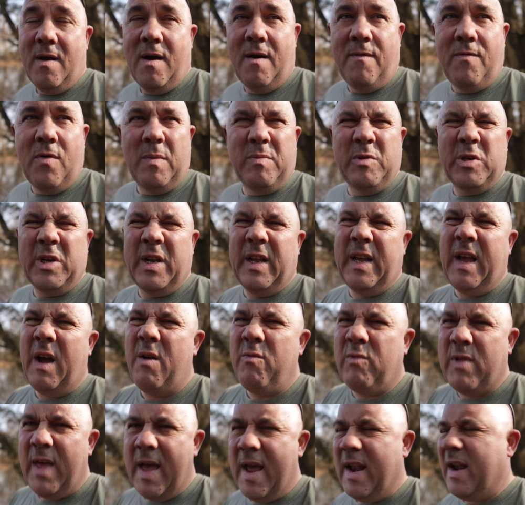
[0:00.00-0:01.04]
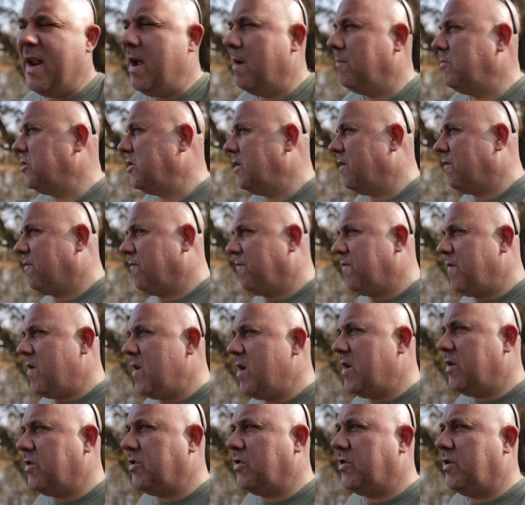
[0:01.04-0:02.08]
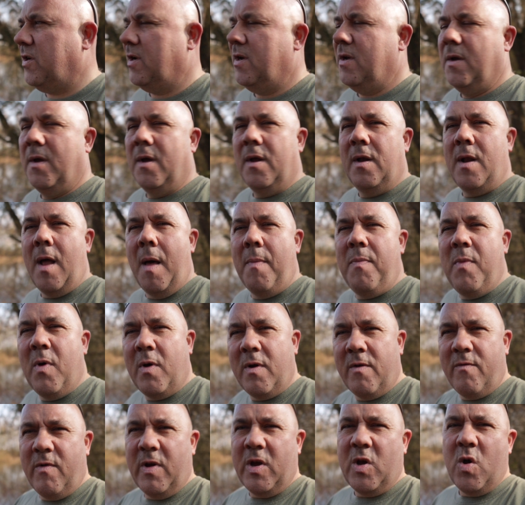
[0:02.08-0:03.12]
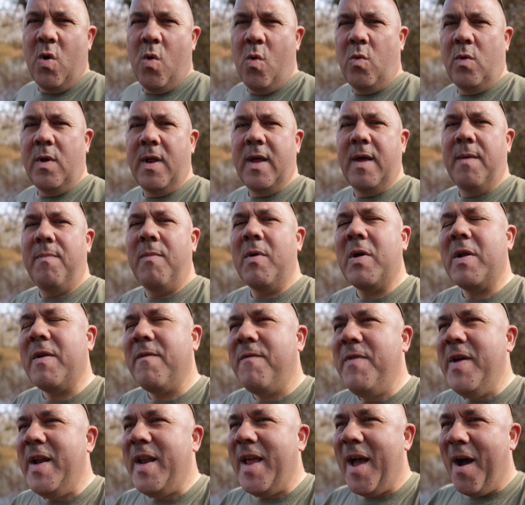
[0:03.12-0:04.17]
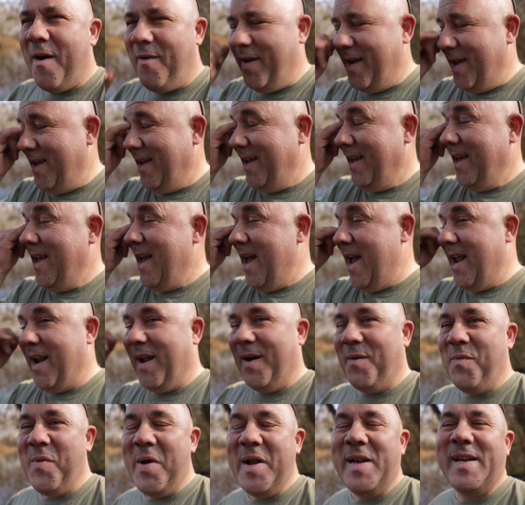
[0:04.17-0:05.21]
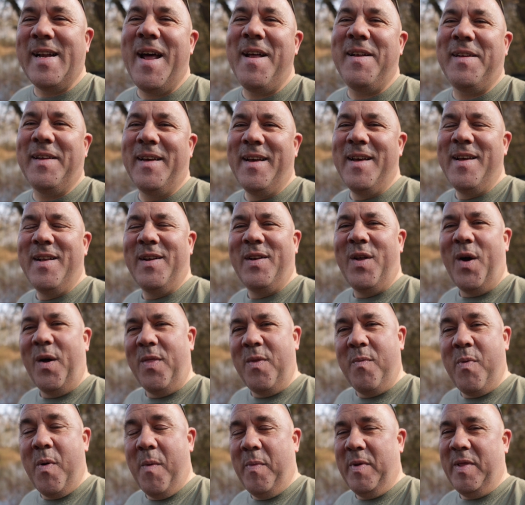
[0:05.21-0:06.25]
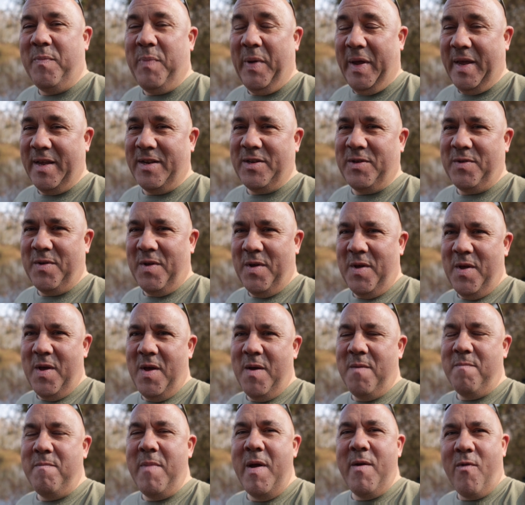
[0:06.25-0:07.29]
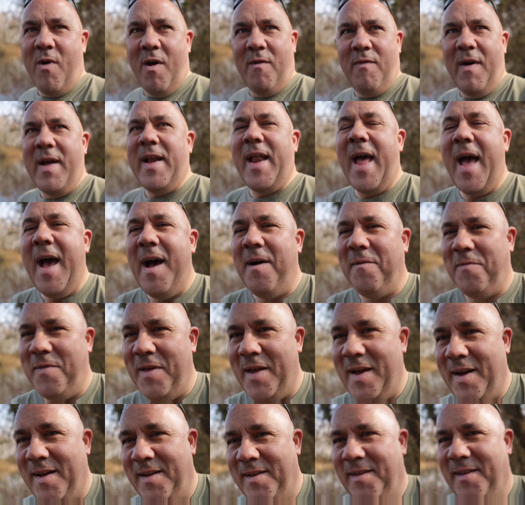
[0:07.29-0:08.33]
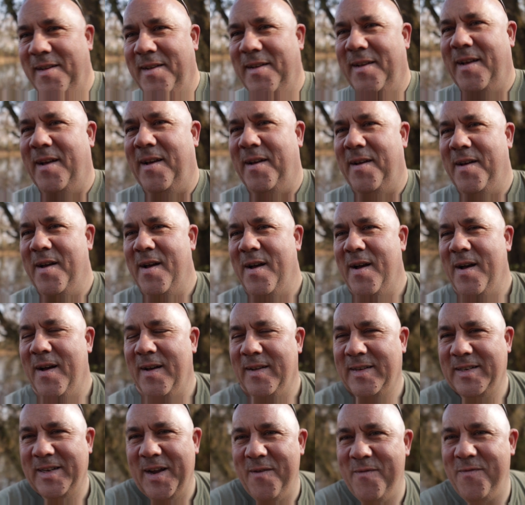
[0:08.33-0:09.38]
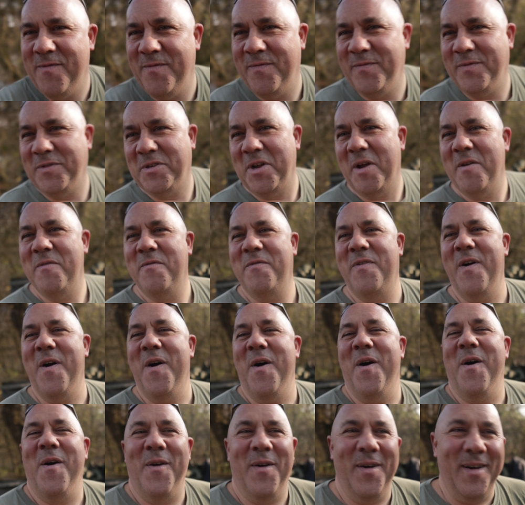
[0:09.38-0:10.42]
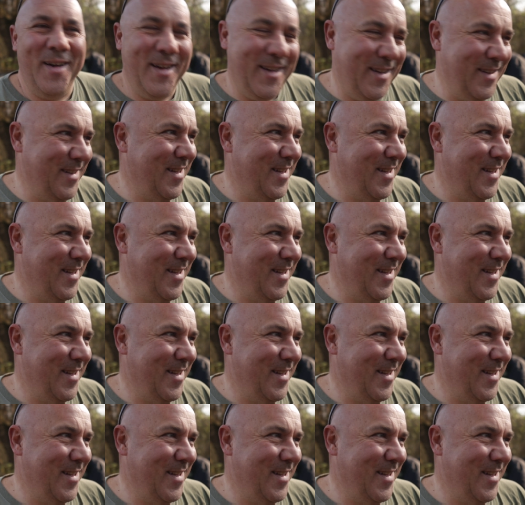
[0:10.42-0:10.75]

I thought I'm just going to go down there, I'm just going to fish. No, I'm not going to record it, I'm not going to video it. And I went and had like the, probably the biggest mirror I've had out of there uh, so so far,